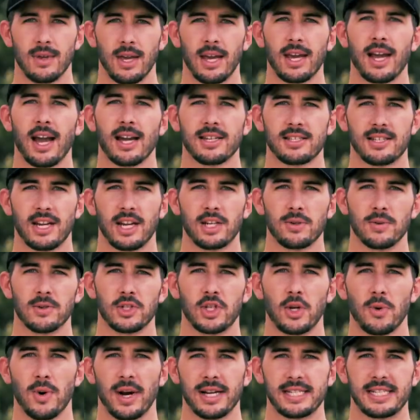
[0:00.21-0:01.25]
Hey guys, it's Andrew with
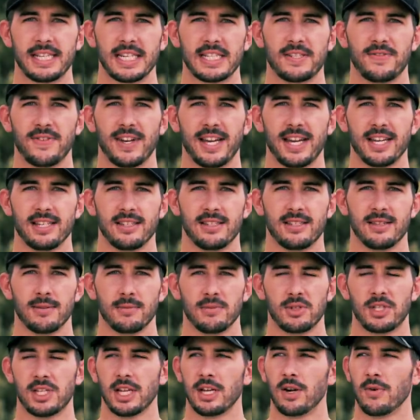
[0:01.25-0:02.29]
G Y six Vids.
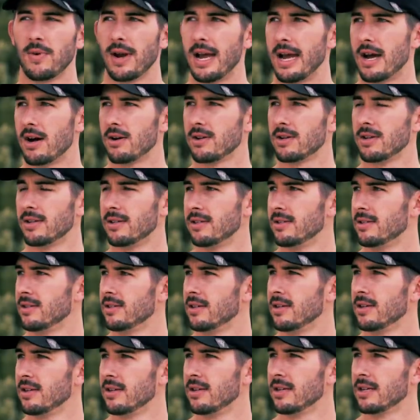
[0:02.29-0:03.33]
Sitting around,
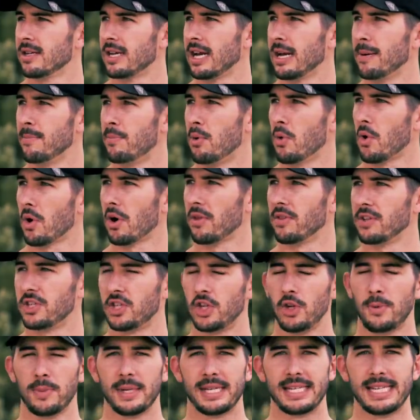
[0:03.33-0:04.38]
kind of bored on
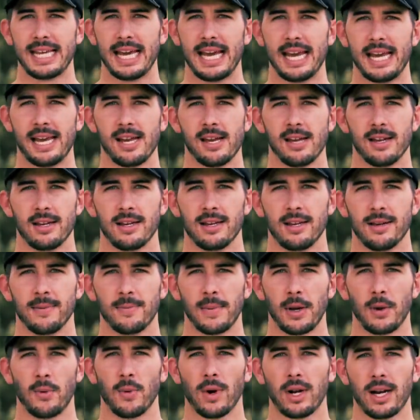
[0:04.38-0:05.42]
this humid day.
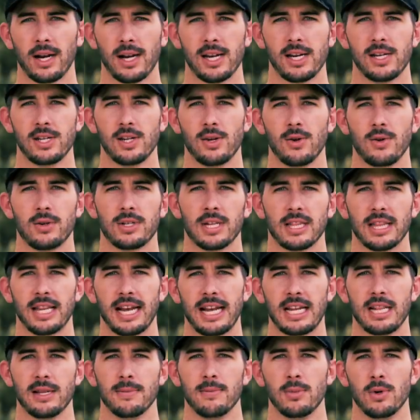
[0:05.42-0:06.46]
I'm like, what can I do to
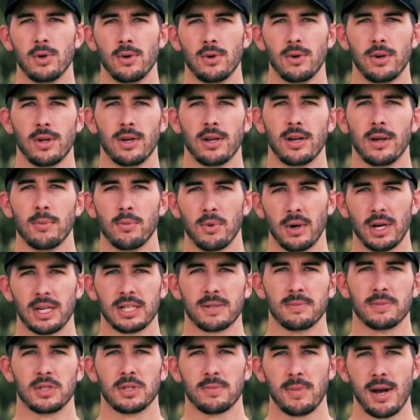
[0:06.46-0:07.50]
lighten the mood and bring
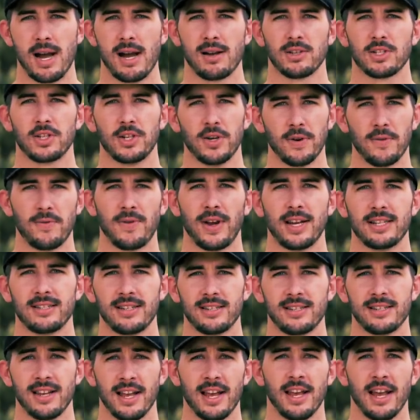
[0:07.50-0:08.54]
some smiles to your
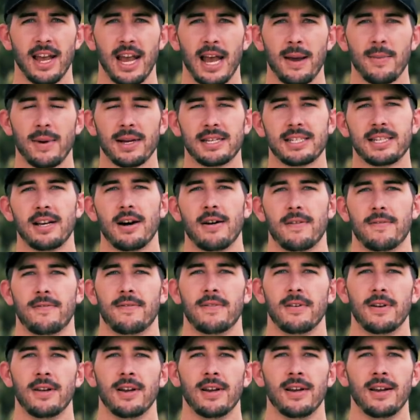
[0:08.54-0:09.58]
faces and
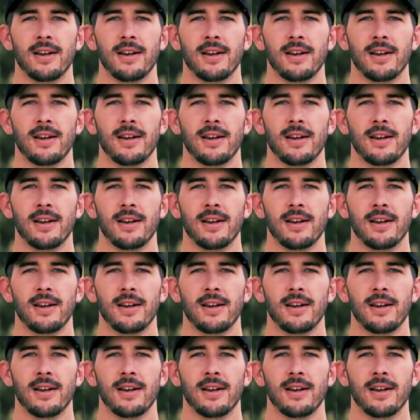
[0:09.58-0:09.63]
myself?